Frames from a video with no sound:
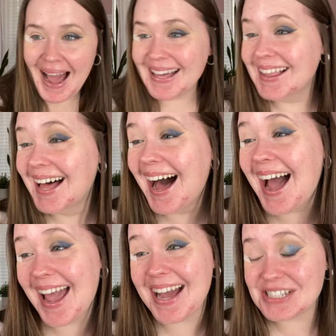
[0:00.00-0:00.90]

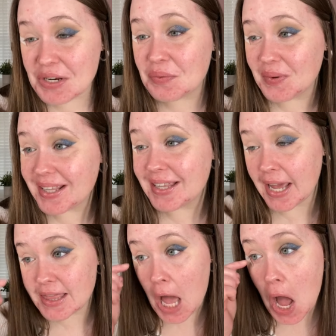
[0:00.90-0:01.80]
I actually really
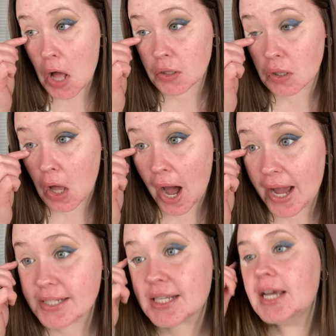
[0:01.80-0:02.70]
like that a
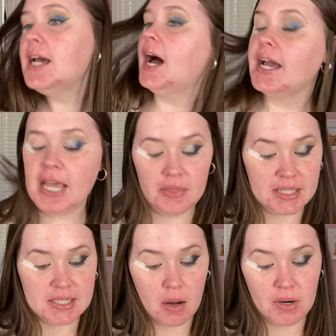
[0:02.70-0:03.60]
lot. Again,
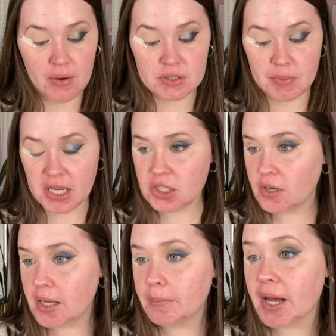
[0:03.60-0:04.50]
that's not what I was
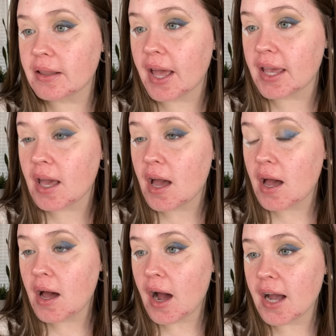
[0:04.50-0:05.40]
picturing, but like,
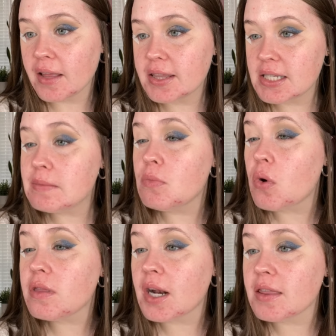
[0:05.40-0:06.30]
I like this
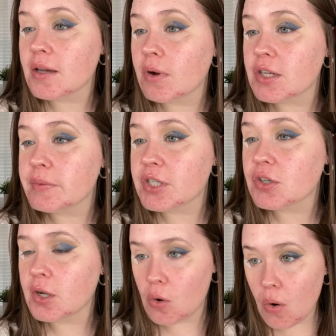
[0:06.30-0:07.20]
more than I think what I was
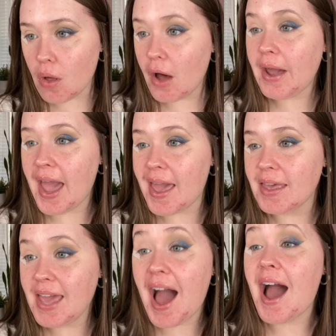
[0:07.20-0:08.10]
picturing. Cool, okay,
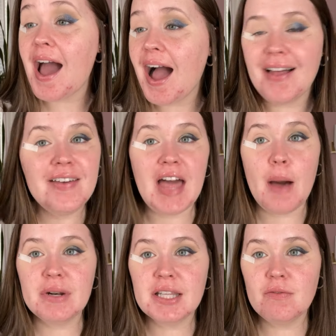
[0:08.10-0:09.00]
yeah like that. I'm
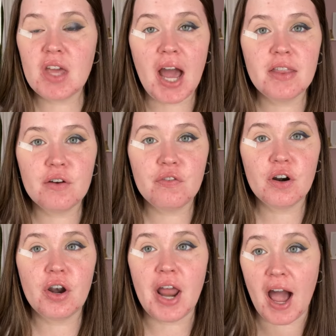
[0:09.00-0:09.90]
gonna leave the eye there for
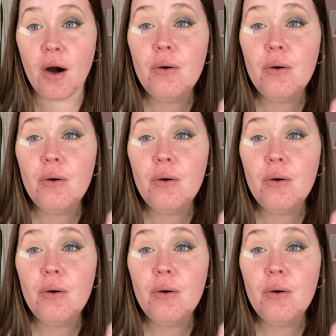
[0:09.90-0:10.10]
now.